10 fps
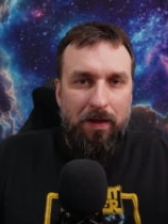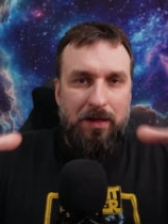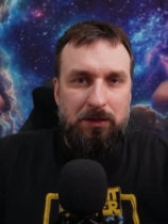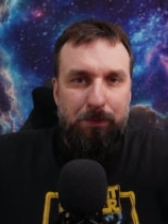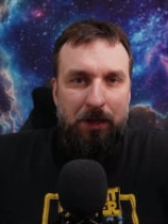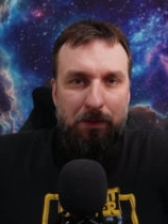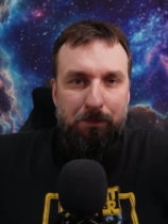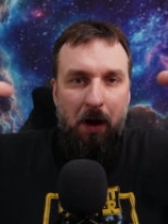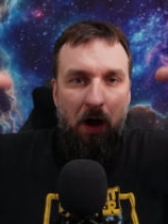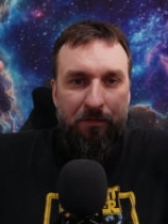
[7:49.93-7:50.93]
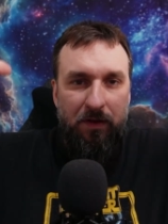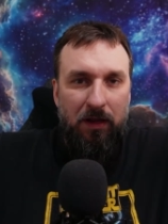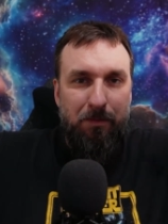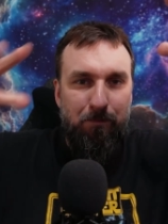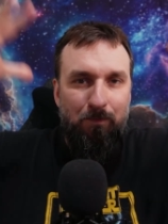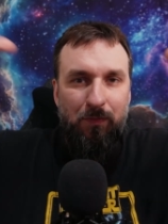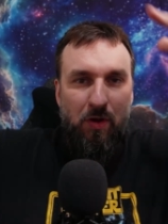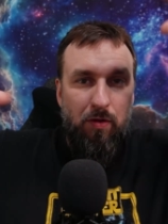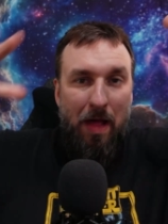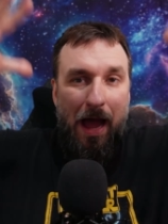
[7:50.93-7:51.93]
Like it's a big puffy
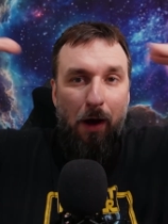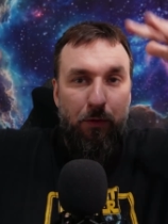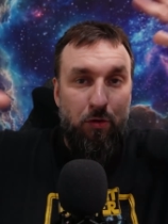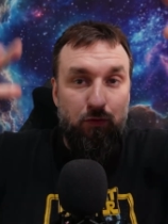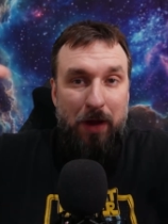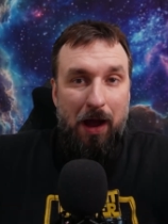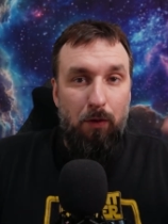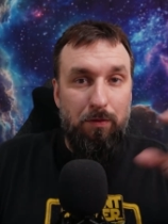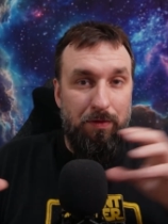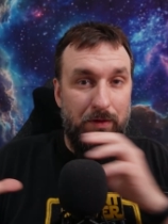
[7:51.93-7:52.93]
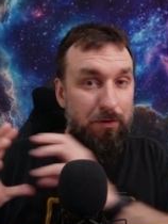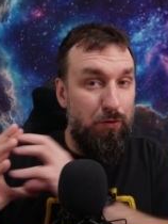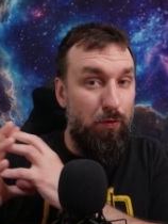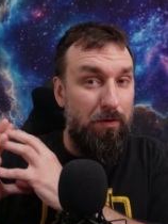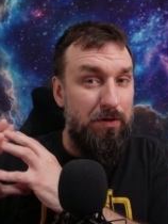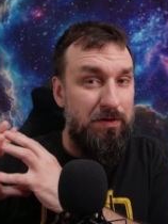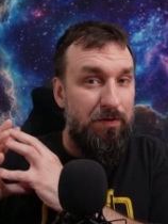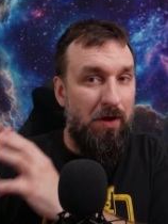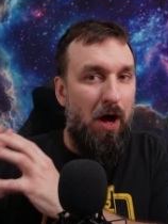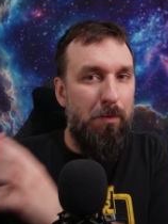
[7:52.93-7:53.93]
cloud around the nucleus of
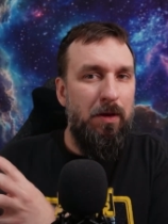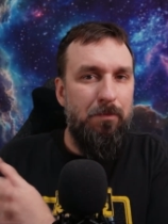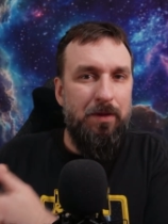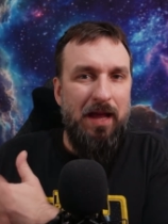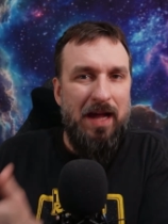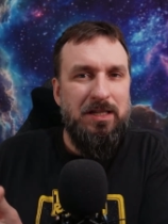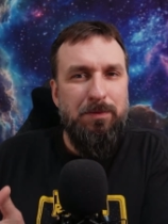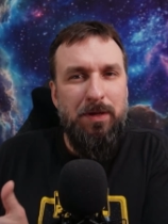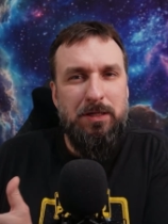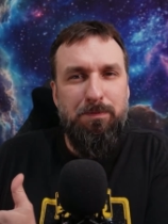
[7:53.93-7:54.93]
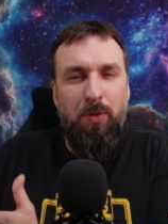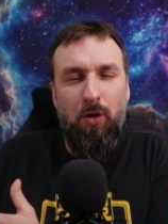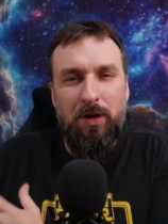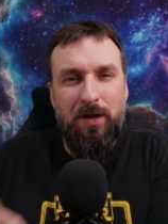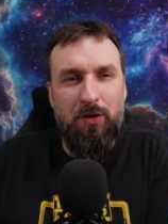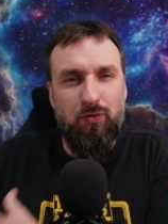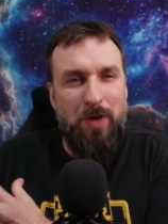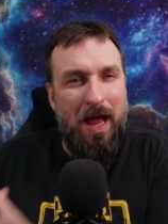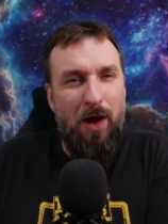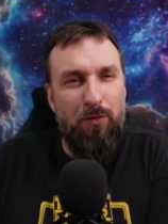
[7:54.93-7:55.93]
the comet, but estimates put it at
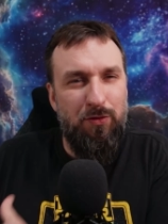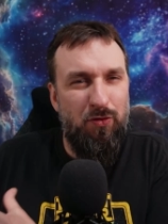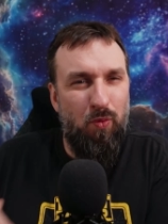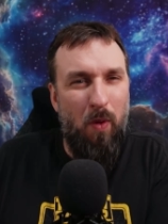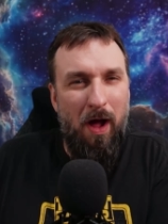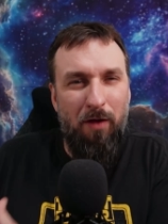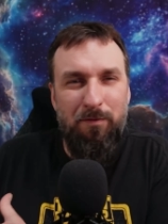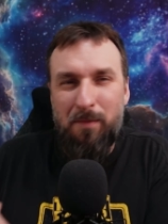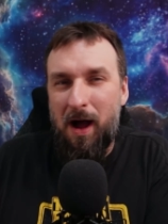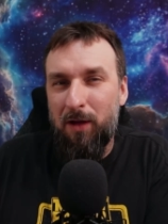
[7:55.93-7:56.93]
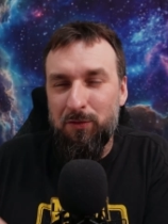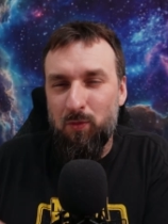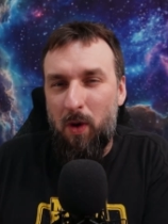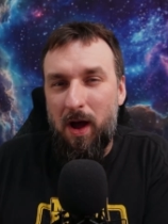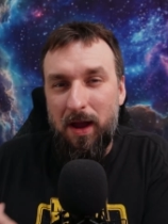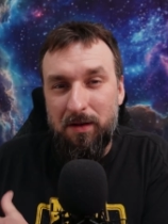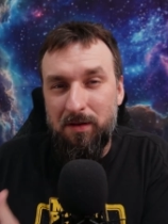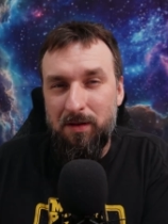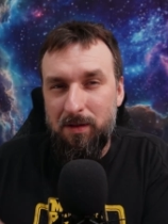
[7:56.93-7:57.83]
around 12 miles wide